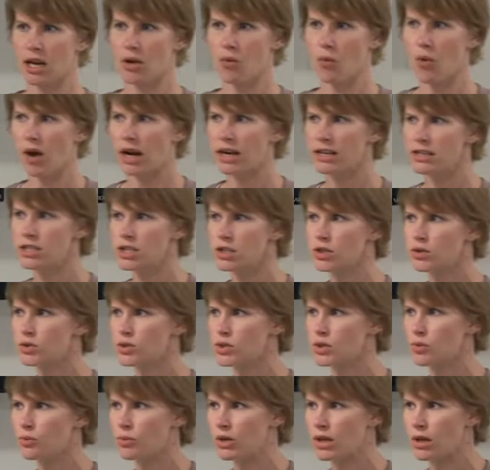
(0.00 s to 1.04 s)
and I wanted you
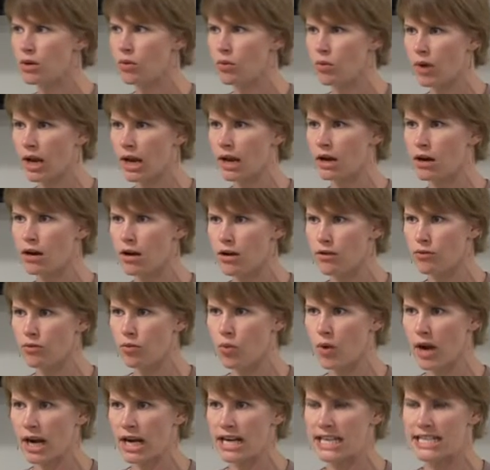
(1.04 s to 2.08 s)
to be aware of
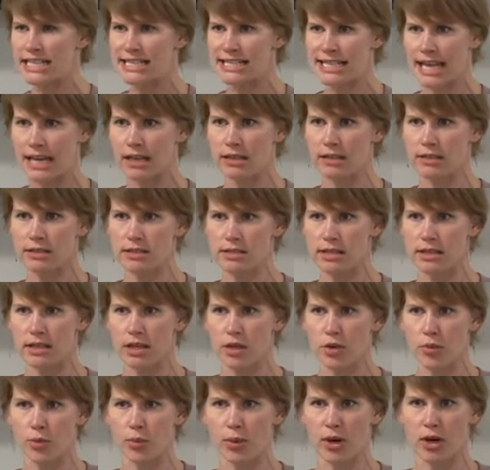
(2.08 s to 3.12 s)
where it settles in
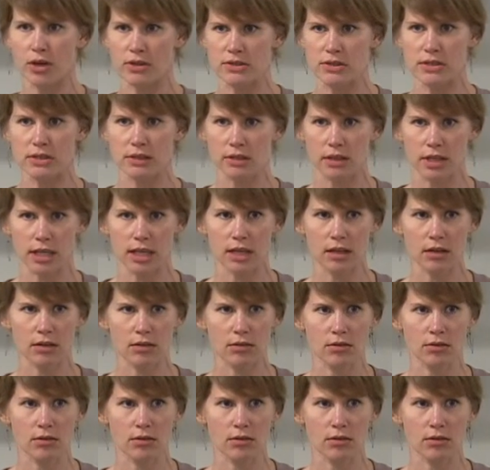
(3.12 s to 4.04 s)
you personally.